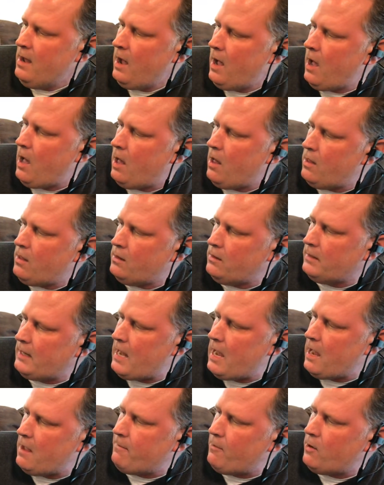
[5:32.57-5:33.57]
All
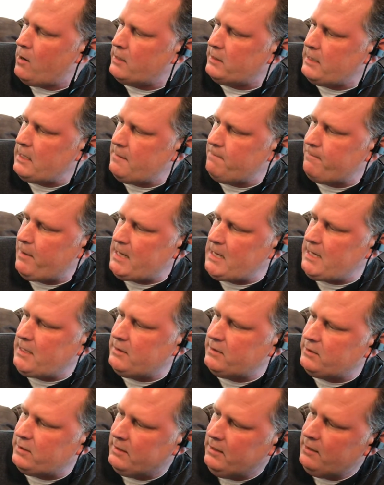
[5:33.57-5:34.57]
cowboys eat
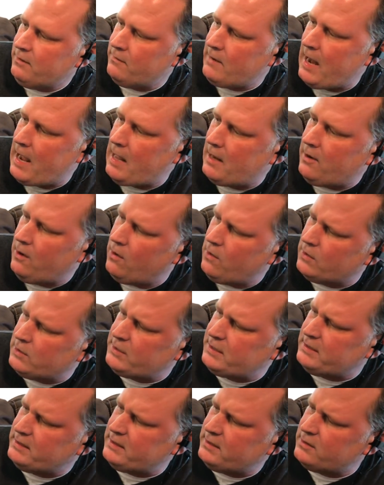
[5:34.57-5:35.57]
beans, ride
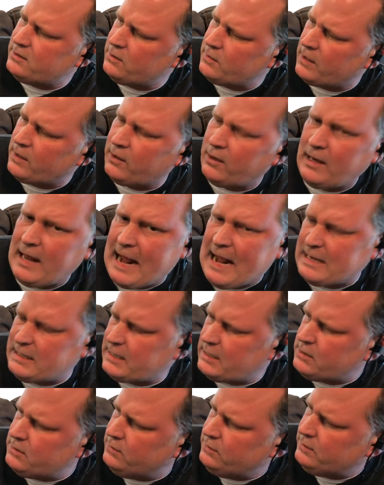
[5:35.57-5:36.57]
horses, and twirl
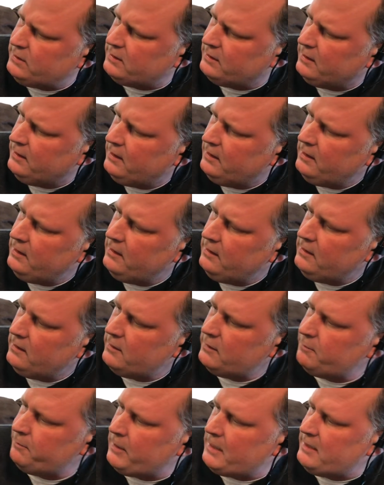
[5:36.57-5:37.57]
lassos.
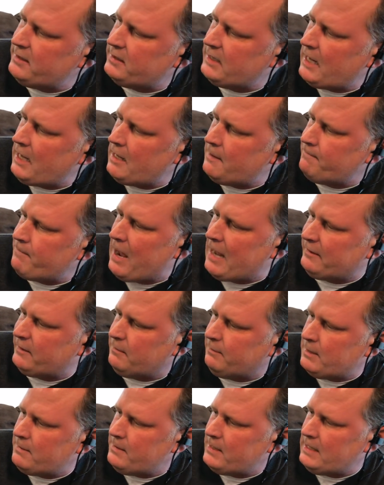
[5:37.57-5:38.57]
This place can't
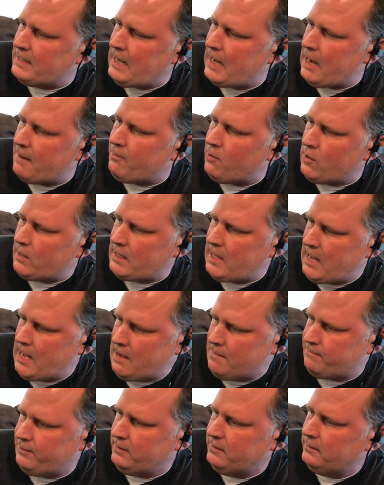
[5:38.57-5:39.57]
possibly be Cowboy
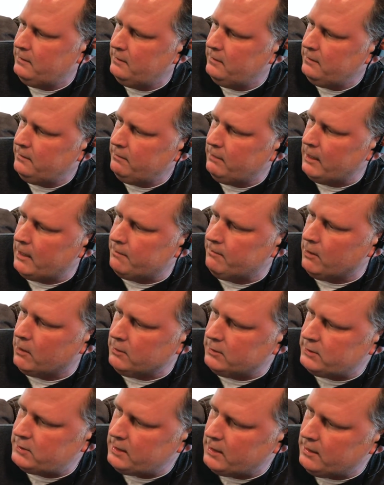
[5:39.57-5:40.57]
Camp, Black
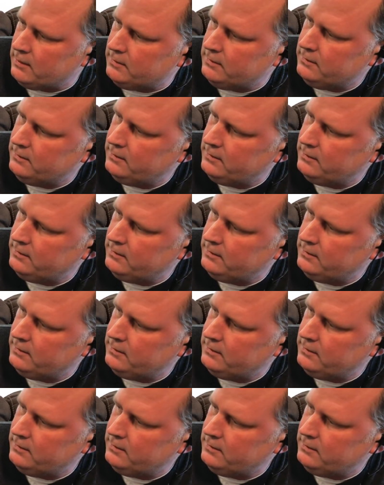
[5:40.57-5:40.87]
Bart said.